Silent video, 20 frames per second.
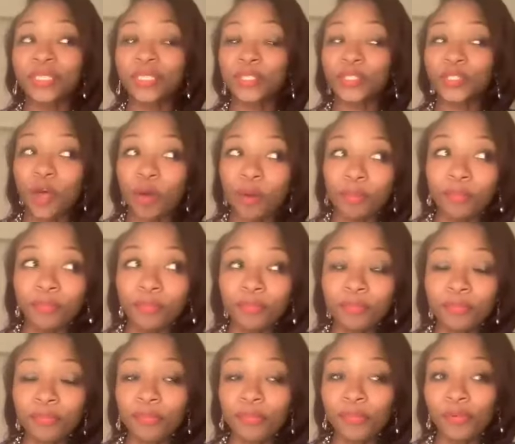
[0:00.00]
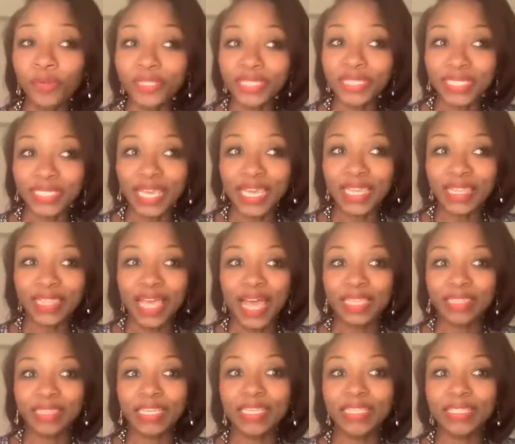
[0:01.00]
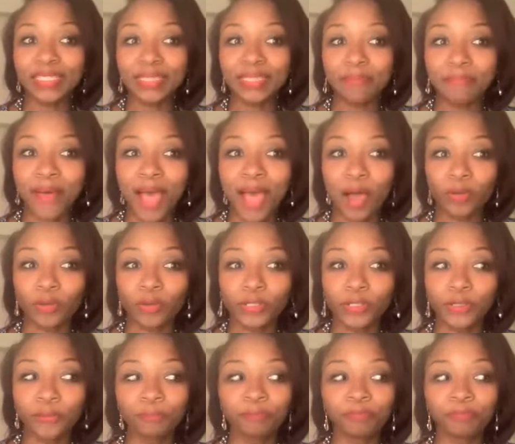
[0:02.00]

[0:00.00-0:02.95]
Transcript: but some would say that it's about